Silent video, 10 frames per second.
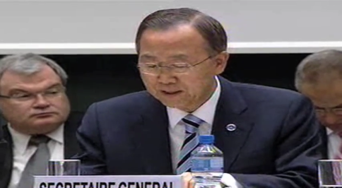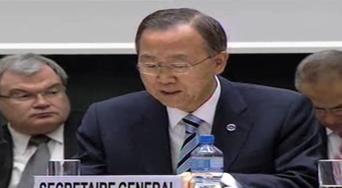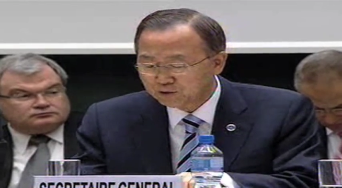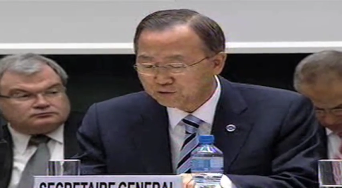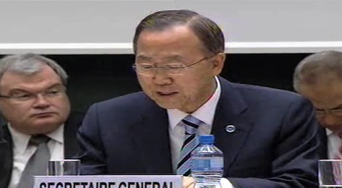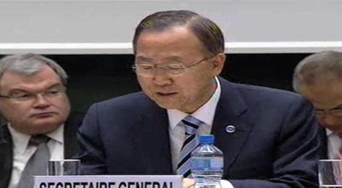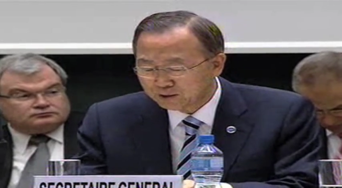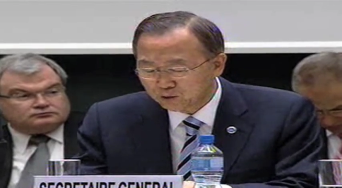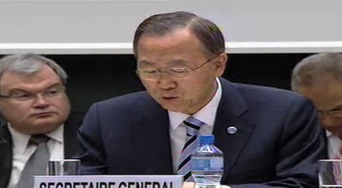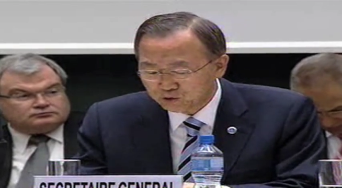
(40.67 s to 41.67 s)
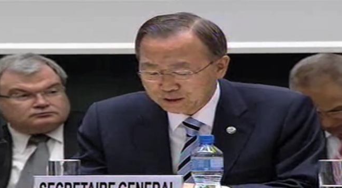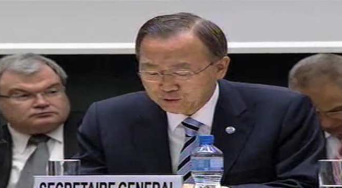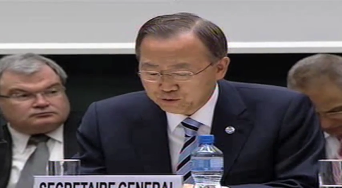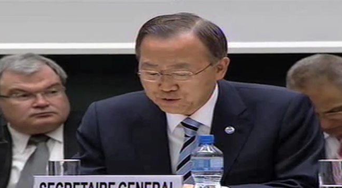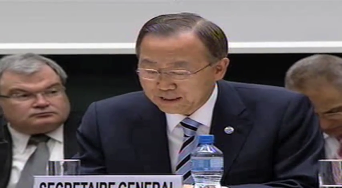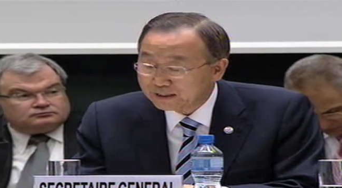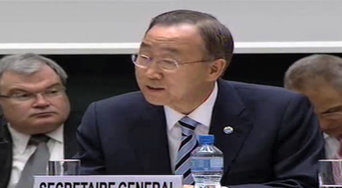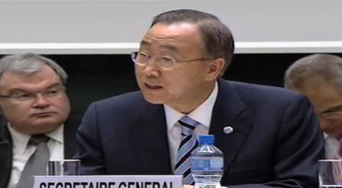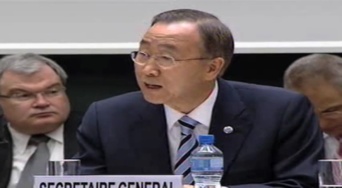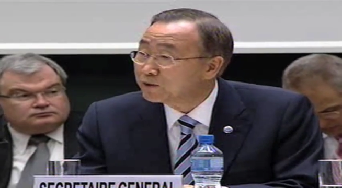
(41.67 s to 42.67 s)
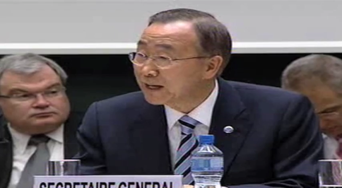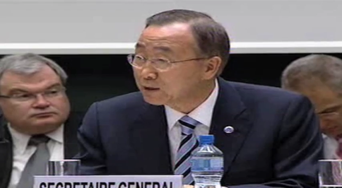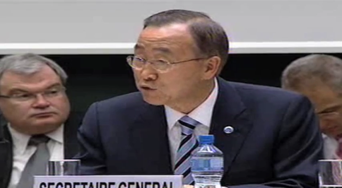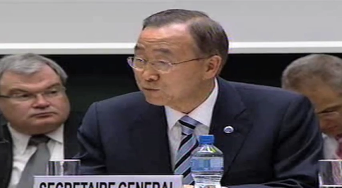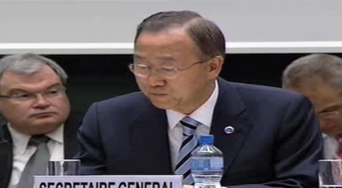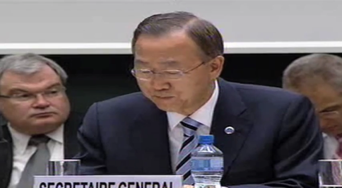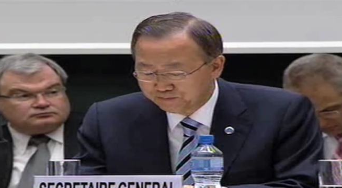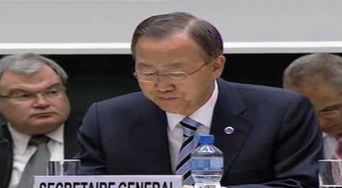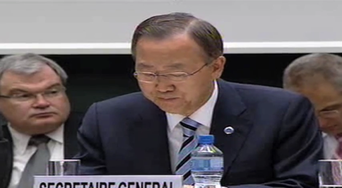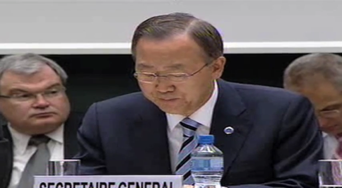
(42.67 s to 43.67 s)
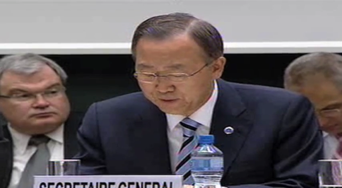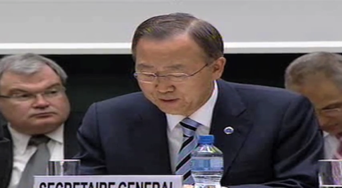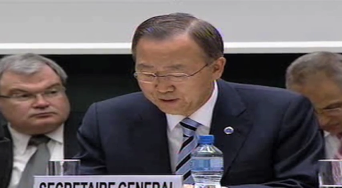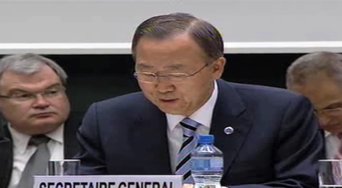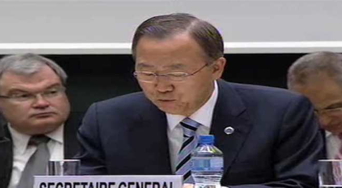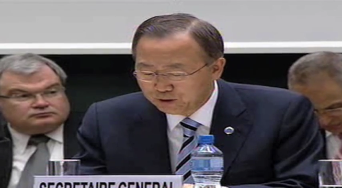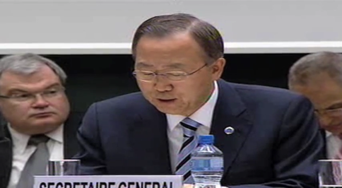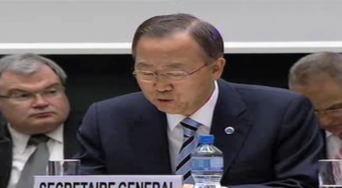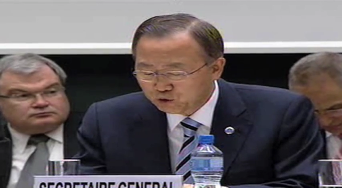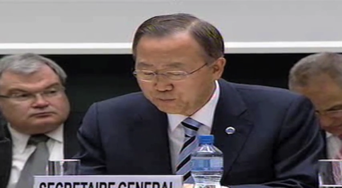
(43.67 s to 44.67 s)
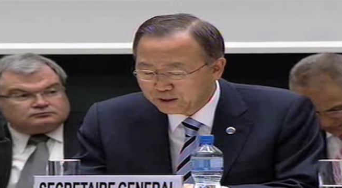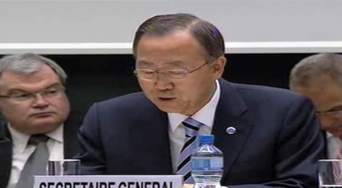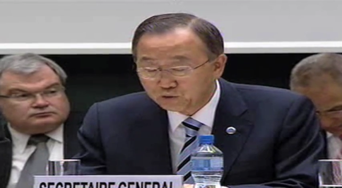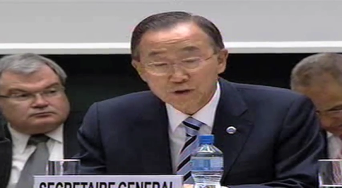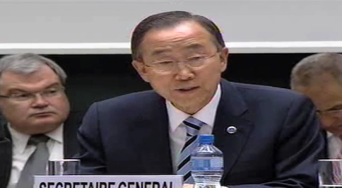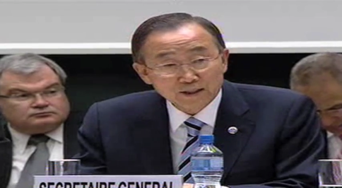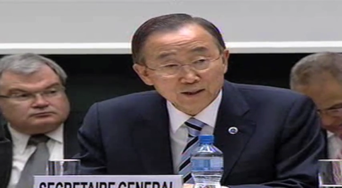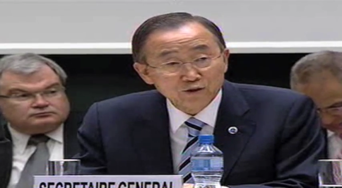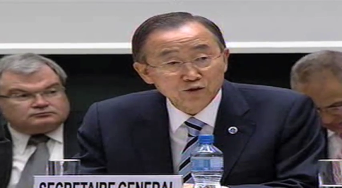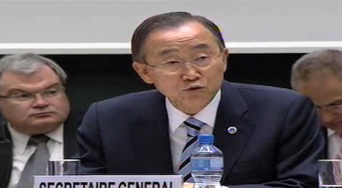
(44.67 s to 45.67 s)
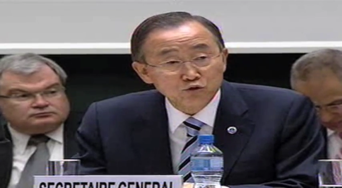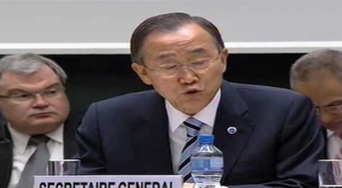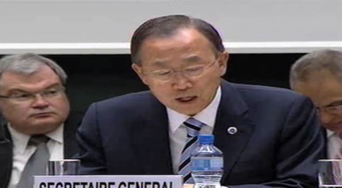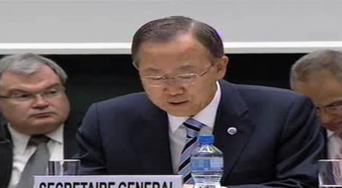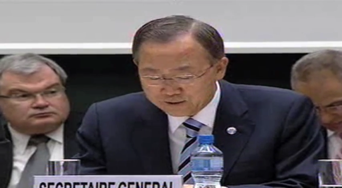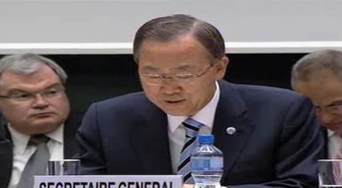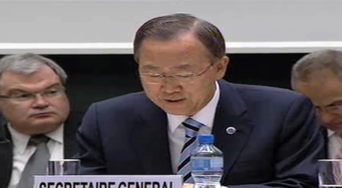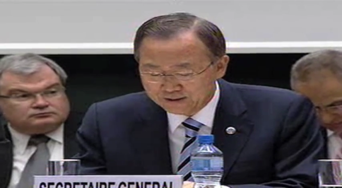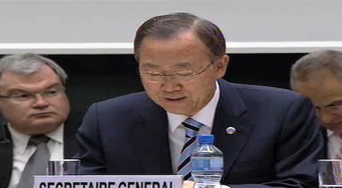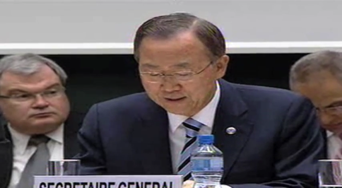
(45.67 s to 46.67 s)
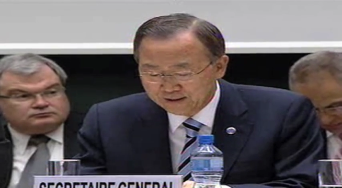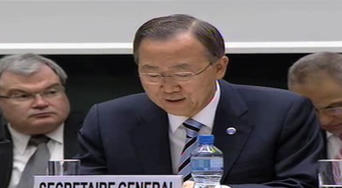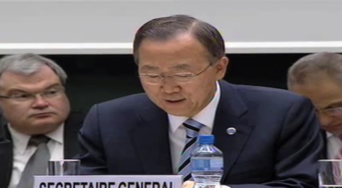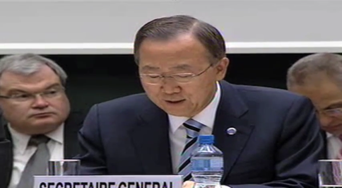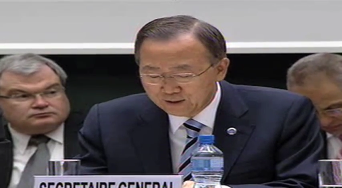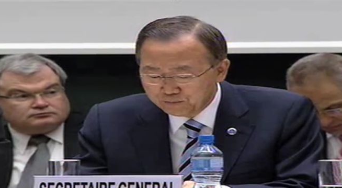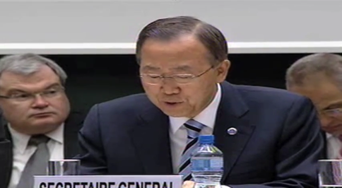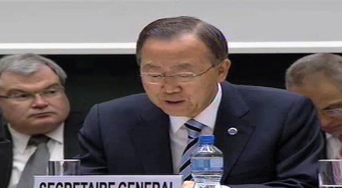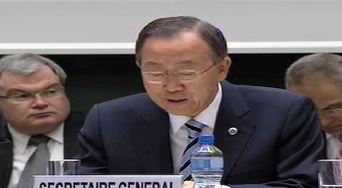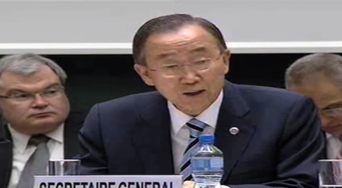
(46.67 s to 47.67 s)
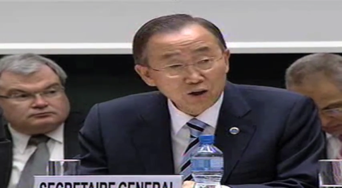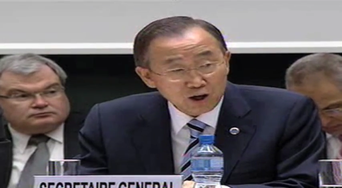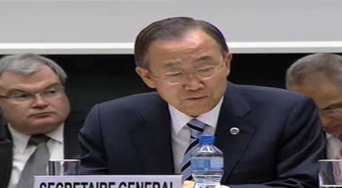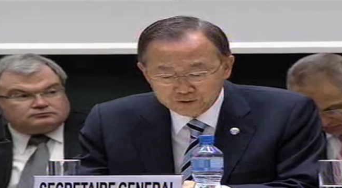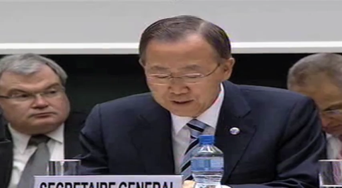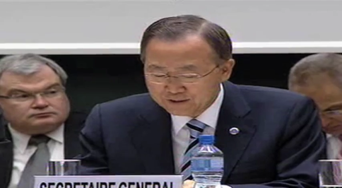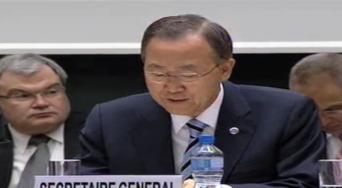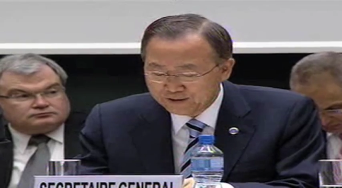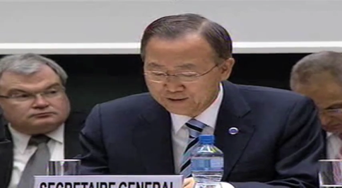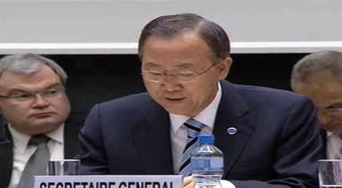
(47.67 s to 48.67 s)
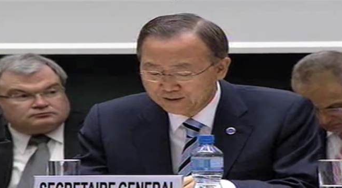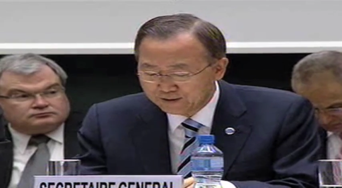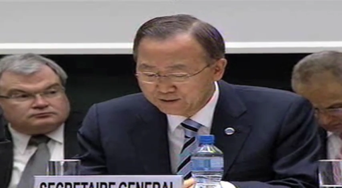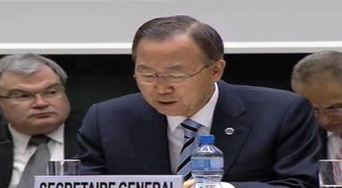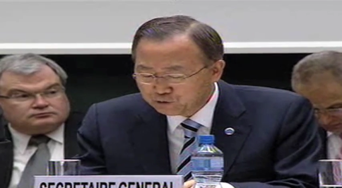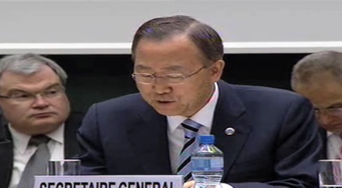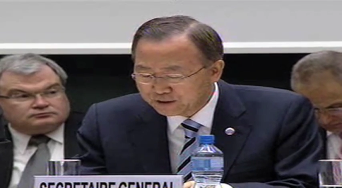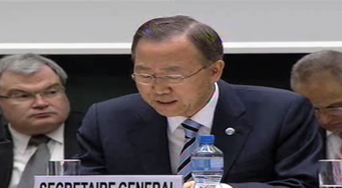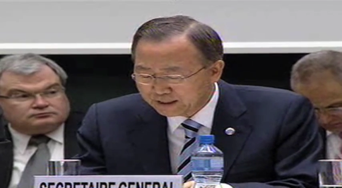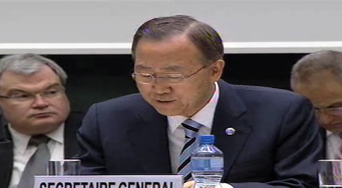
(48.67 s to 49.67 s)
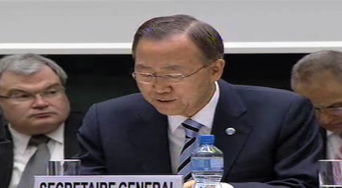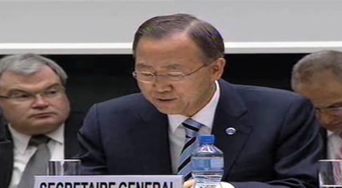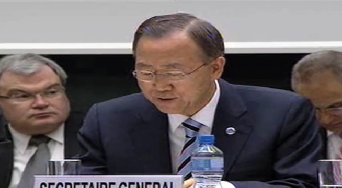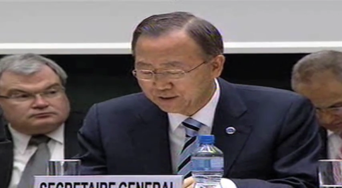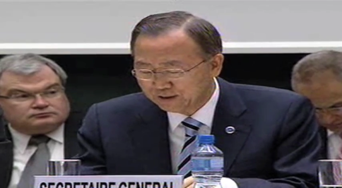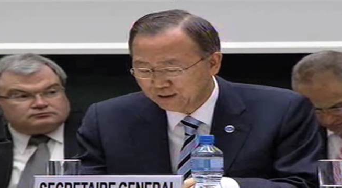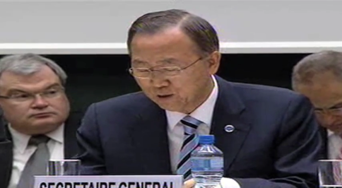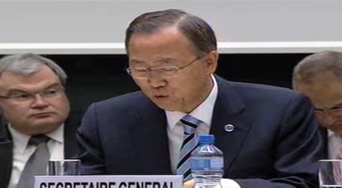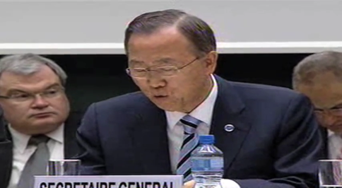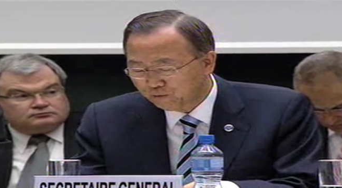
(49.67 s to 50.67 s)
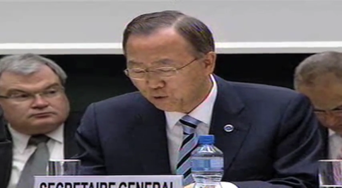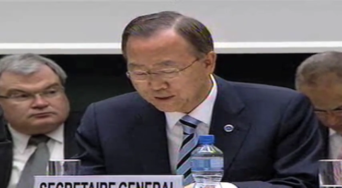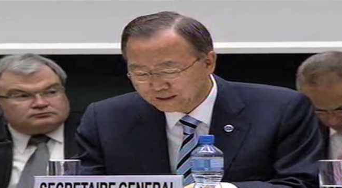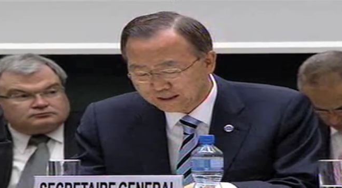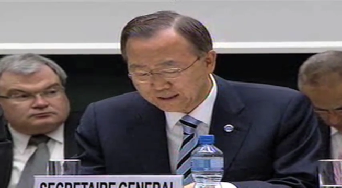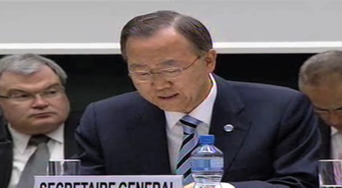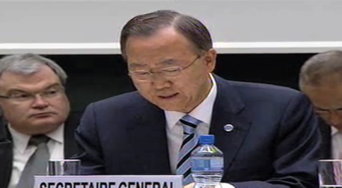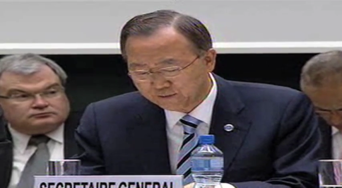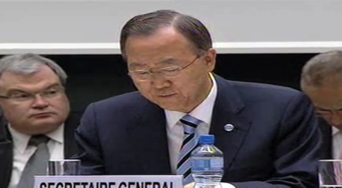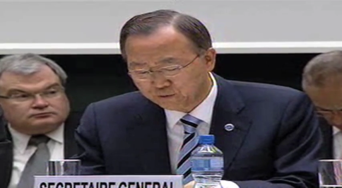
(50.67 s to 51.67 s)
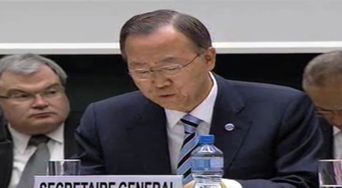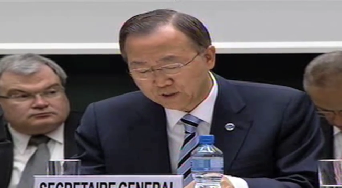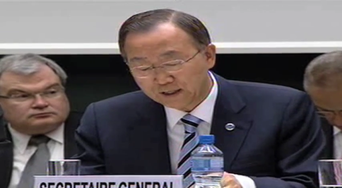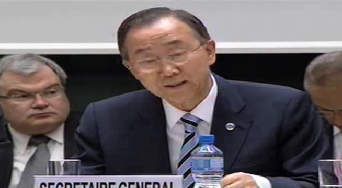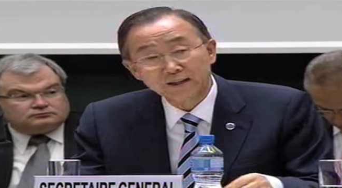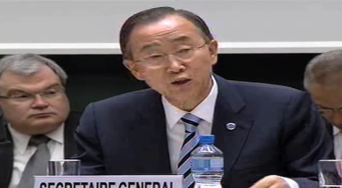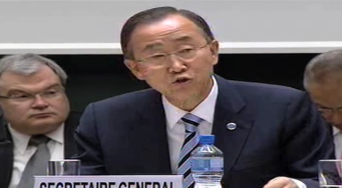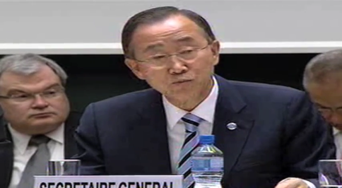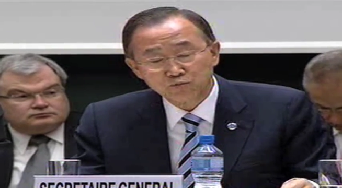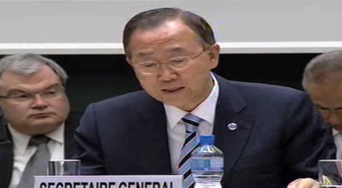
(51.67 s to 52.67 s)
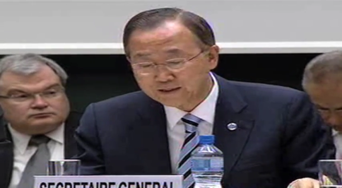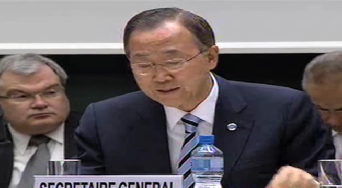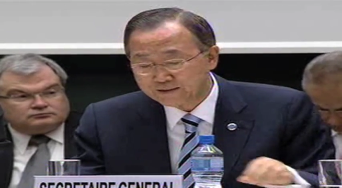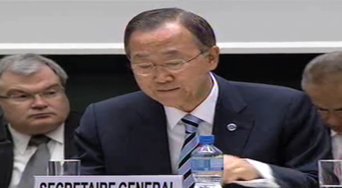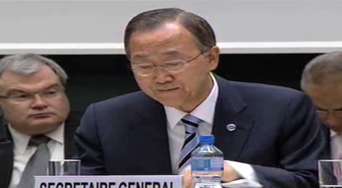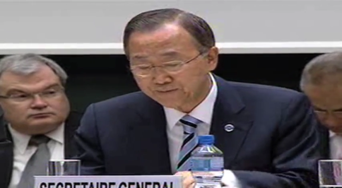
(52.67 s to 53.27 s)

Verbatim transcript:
Speaker 1: in trade negotiations and climate action. We need to build resilience to shocks, be they conflicts, natural disasters, or volatility in food and energy prices.